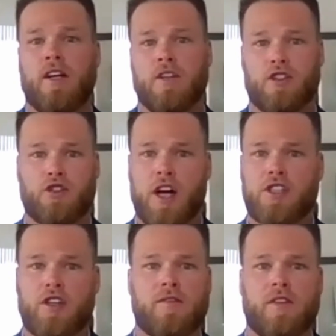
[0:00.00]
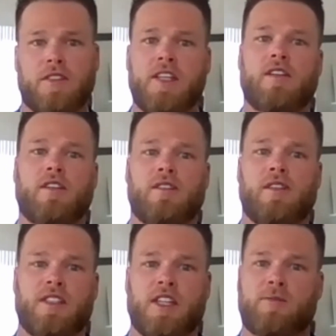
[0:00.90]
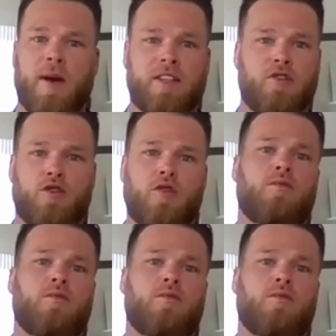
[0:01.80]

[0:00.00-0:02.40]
The structure of this deal is expected to